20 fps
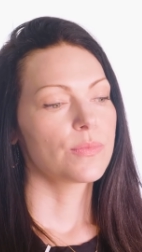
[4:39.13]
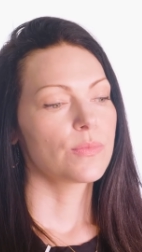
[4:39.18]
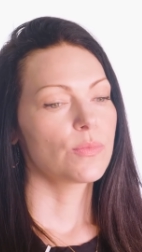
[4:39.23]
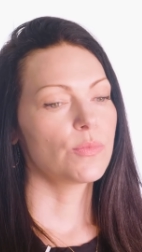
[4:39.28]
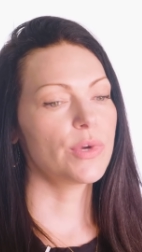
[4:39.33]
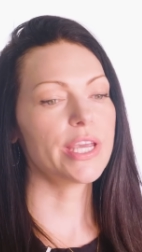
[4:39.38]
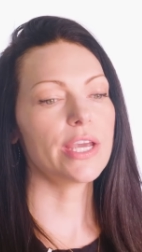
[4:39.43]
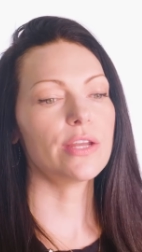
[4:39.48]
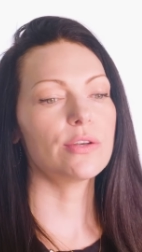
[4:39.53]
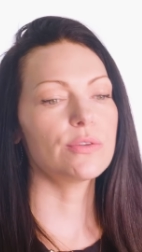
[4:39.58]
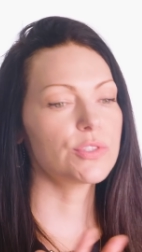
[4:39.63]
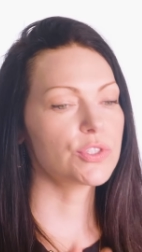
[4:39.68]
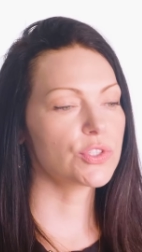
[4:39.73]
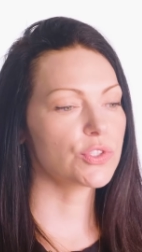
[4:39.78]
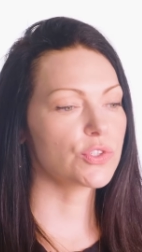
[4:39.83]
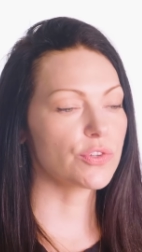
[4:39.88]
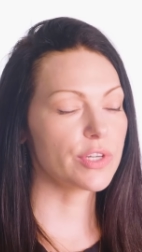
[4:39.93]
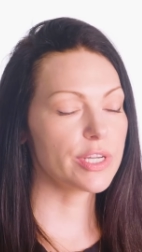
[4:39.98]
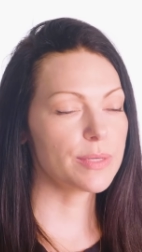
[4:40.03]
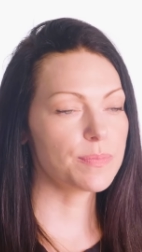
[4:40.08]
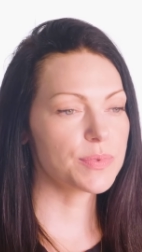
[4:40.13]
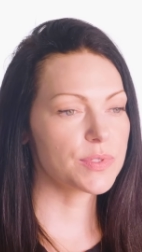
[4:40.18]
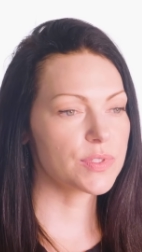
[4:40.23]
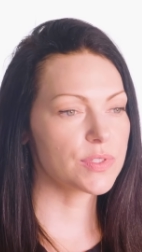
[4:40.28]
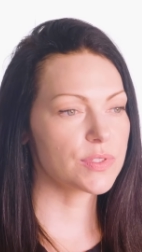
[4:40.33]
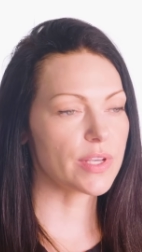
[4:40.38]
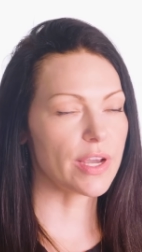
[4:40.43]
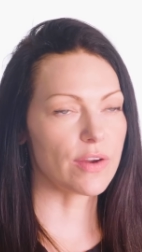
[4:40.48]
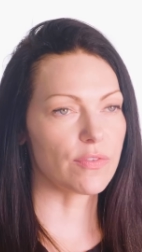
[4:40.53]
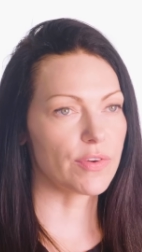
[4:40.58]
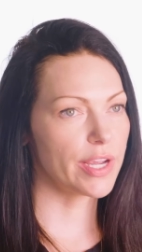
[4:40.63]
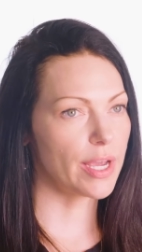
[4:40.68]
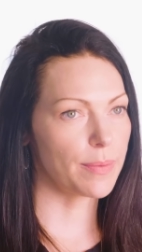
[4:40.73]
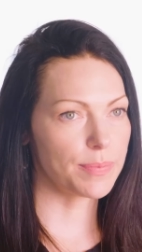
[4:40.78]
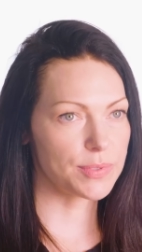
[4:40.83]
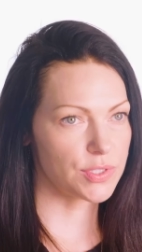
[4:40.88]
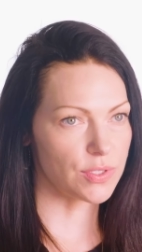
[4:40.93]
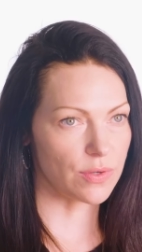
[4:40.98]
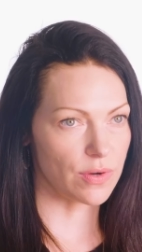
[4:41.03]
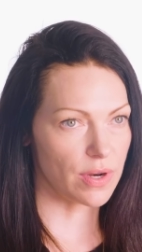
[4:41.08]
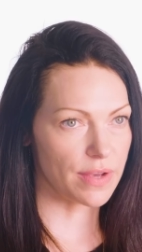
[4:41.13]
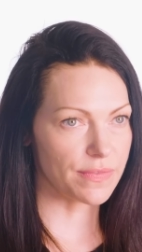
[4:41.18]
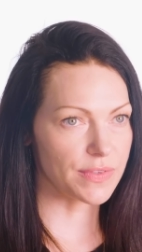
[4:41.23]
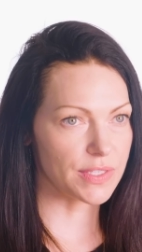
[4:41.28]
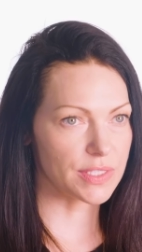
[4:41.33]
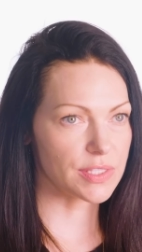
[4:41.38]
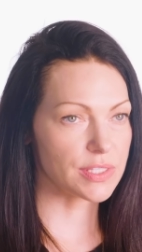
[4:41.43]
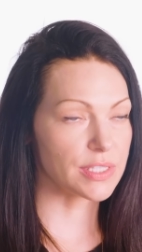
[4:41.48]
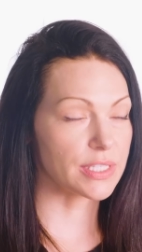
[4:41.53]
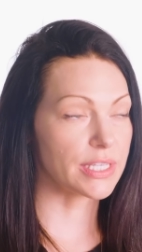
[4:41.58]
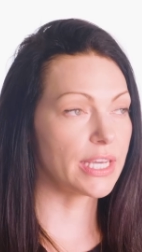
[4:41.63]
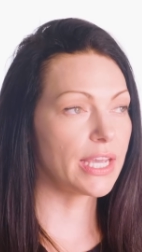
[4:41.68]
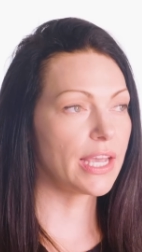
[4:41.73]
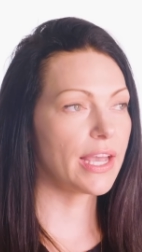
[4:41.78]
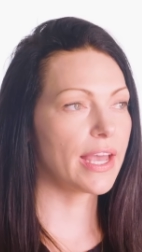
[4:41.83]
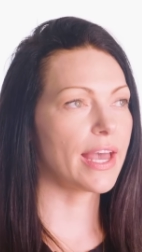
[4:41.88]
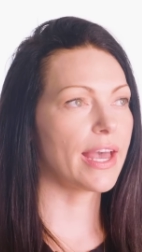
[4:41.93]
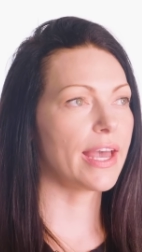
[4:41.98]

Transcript: we get new scripts every episode, obviously,